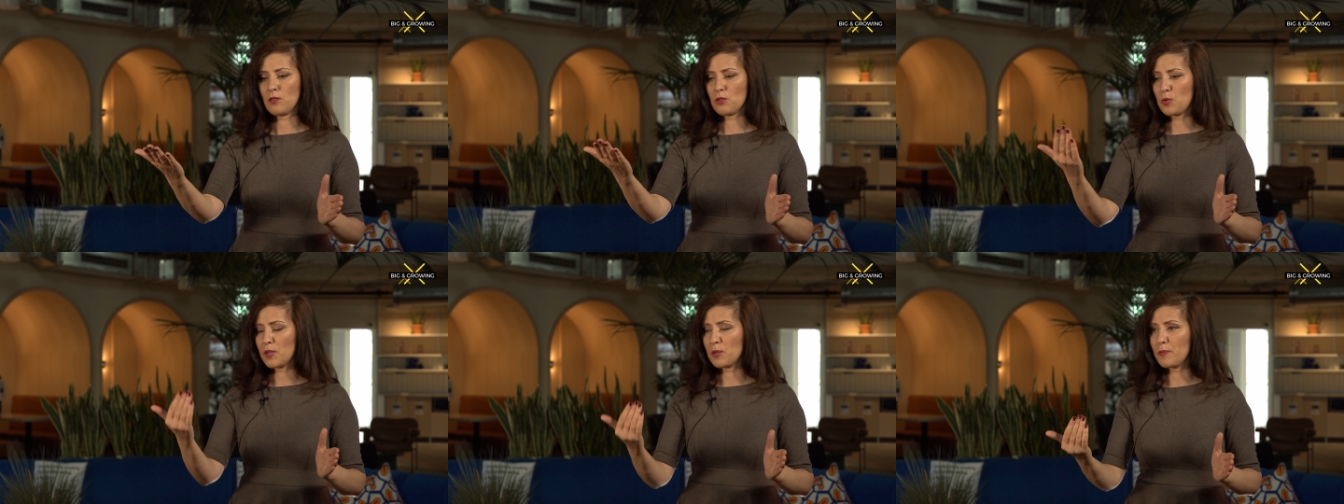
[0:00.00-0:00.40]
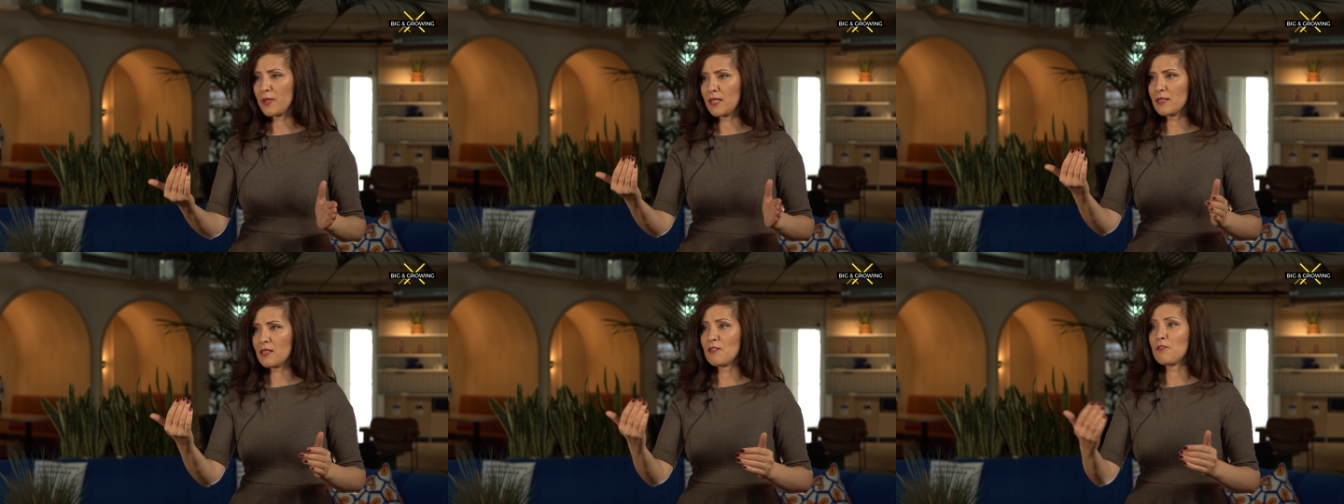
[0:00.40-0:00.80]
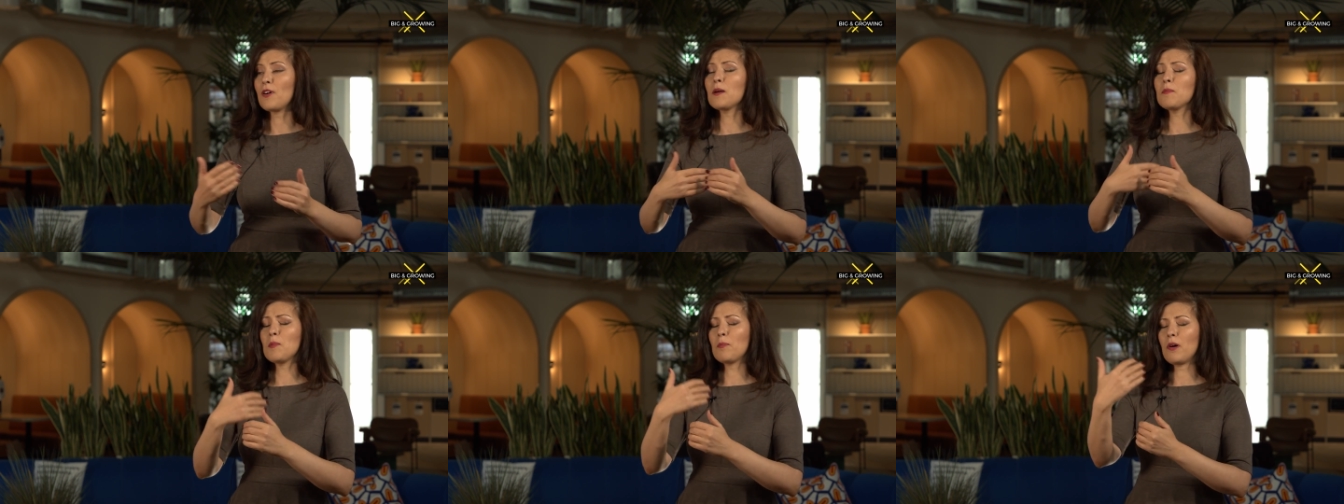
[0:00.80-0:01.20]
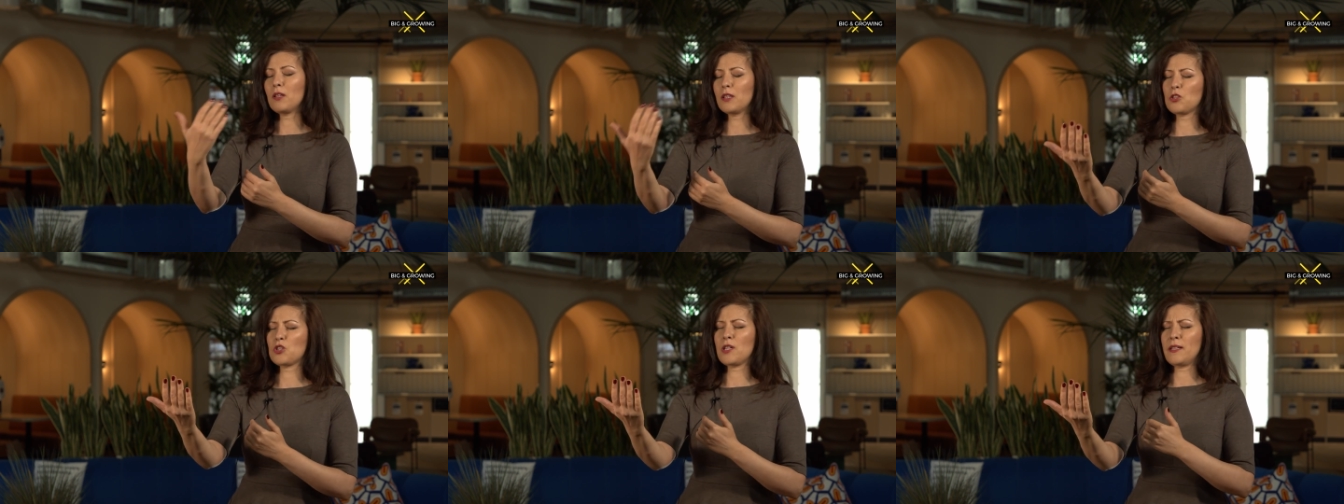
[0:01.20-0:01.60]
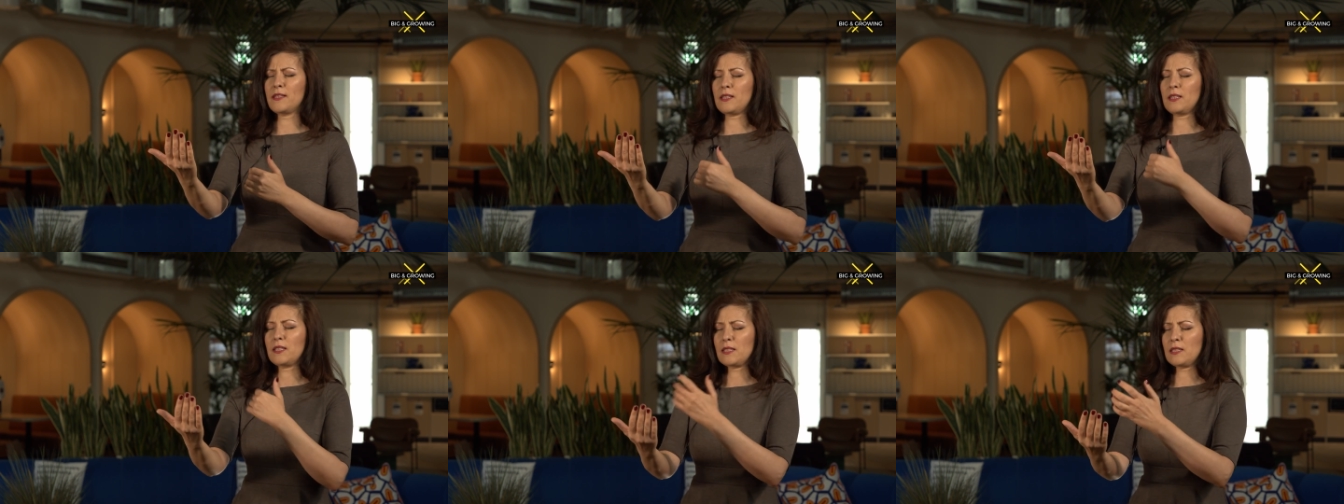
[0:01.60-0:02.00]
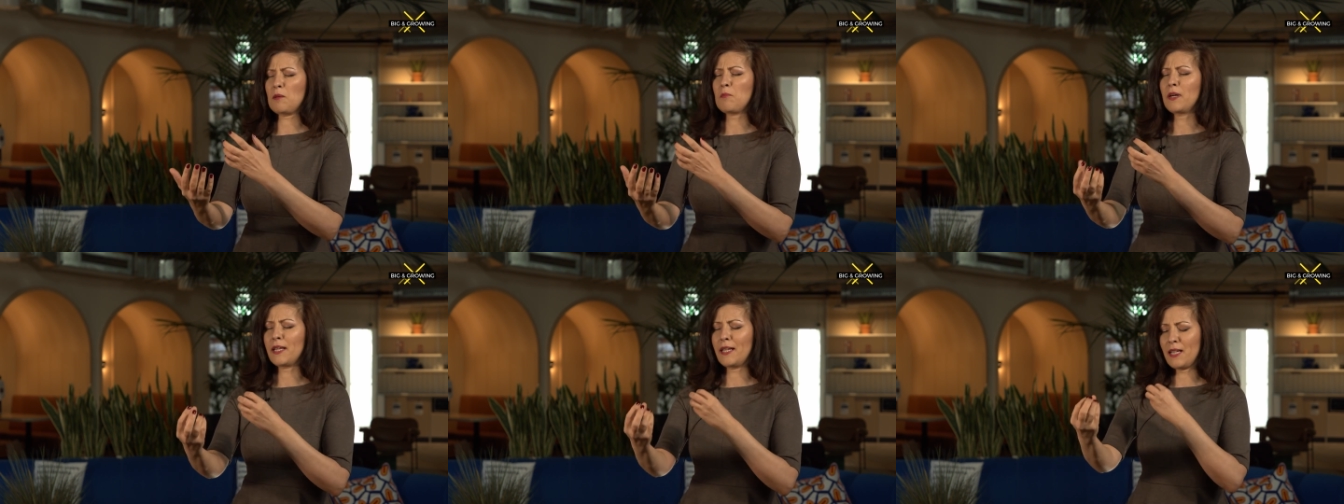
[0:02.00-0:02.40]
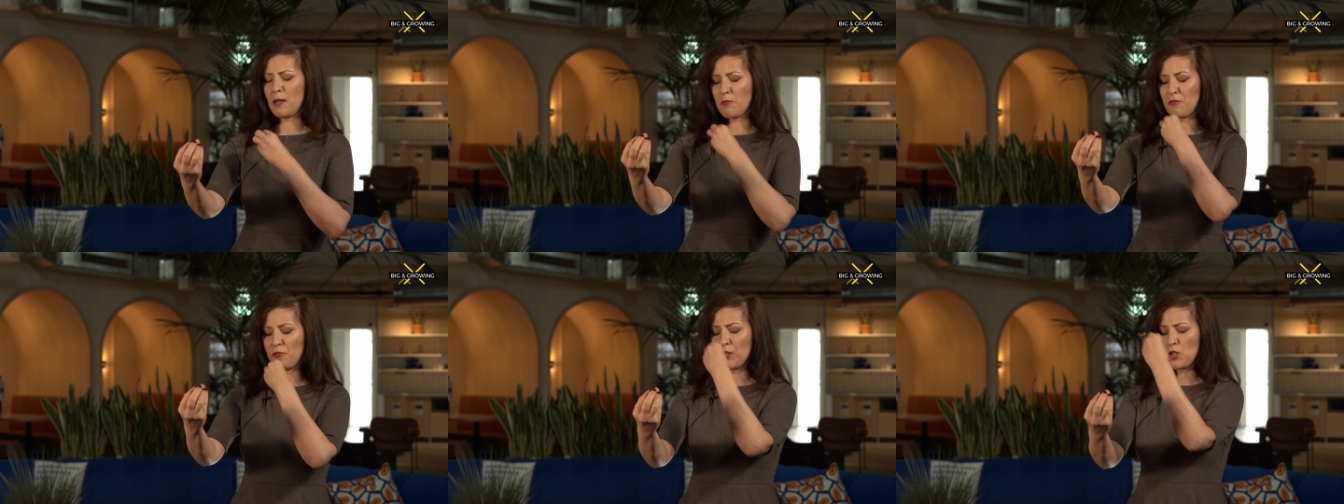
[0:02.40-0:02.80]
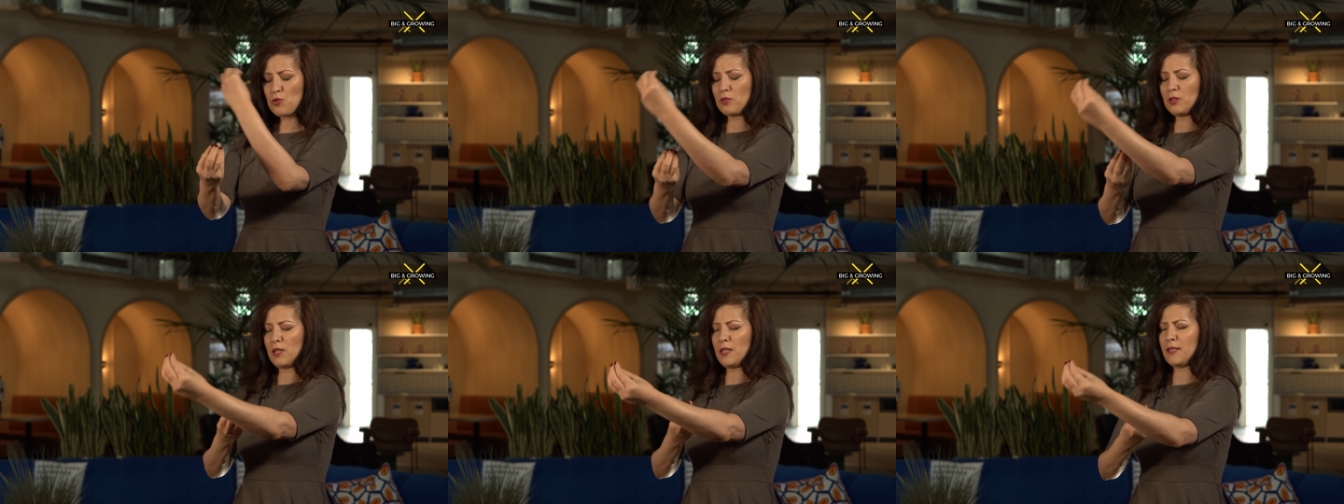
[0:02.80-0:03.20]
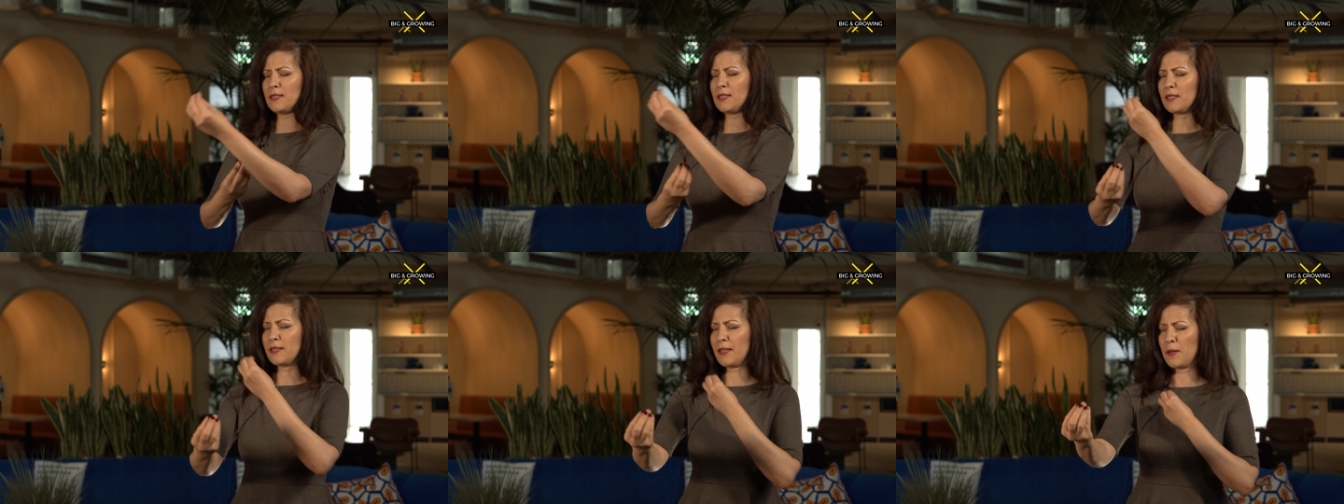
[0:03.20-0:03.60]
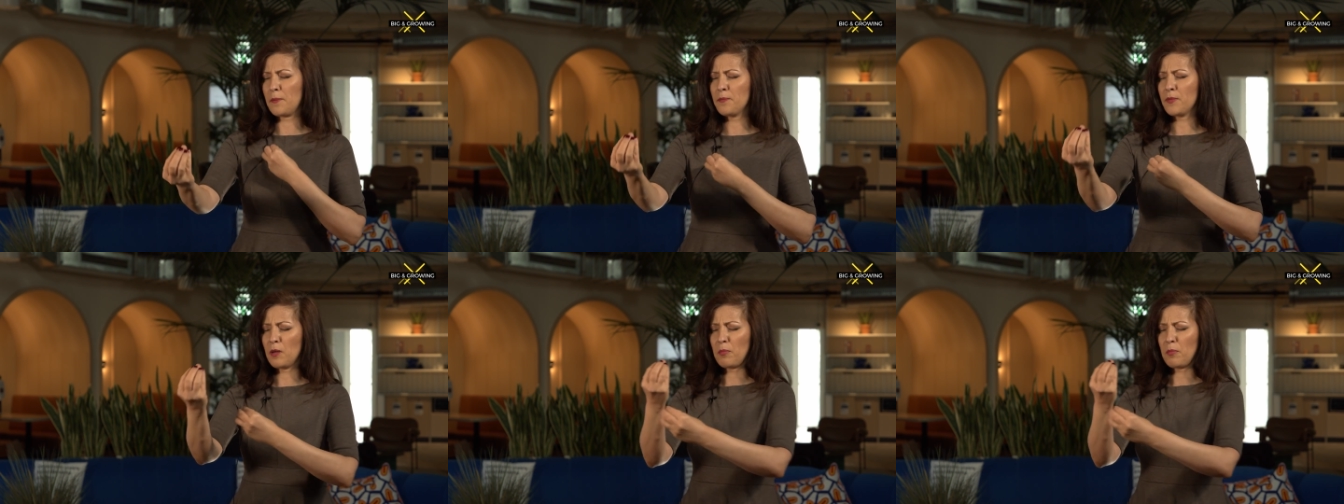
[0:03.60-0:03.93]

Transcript: So it means if I'm apologizing to somebody and I'm visualizing them